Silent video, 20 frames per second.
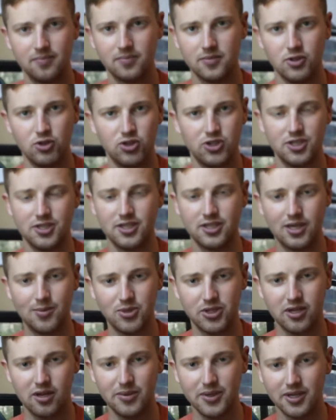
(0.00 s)
There's just times
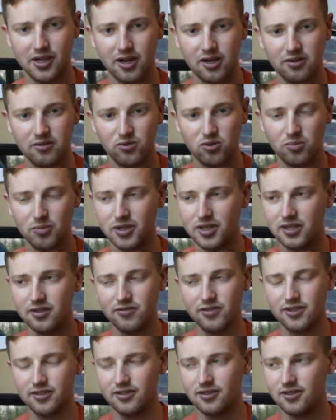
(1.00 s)
you gotta be careful, but
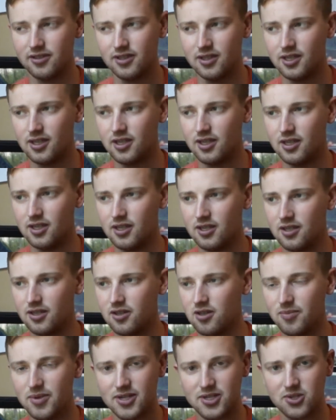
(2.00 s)
even
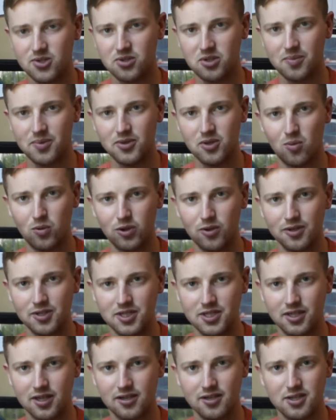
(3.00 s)
the best grip in the world
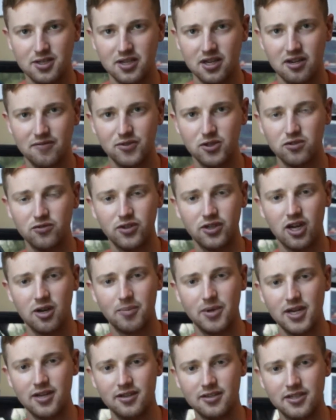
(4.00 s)
isn't gonna save you if you're not
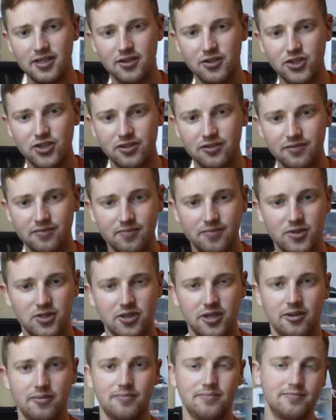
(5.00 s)
paying attention.
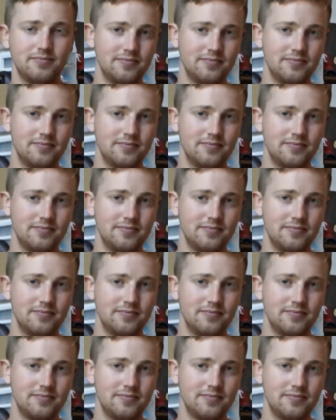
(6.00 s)
So,